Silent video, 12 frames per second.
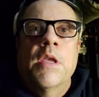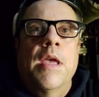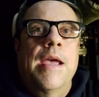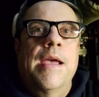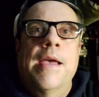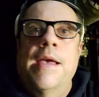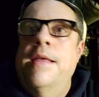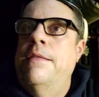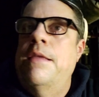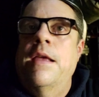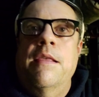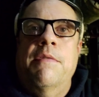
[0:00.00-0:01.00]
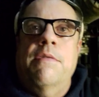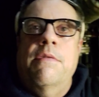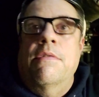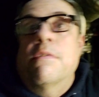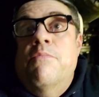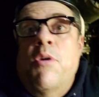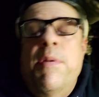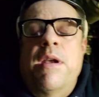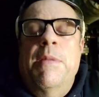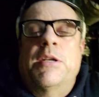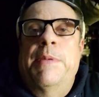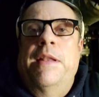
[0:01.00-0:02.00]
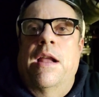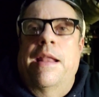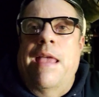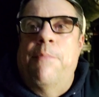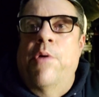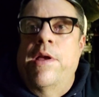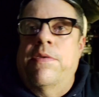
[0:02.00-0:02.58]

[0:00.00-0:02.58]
and then we'll pretty much be done at that point.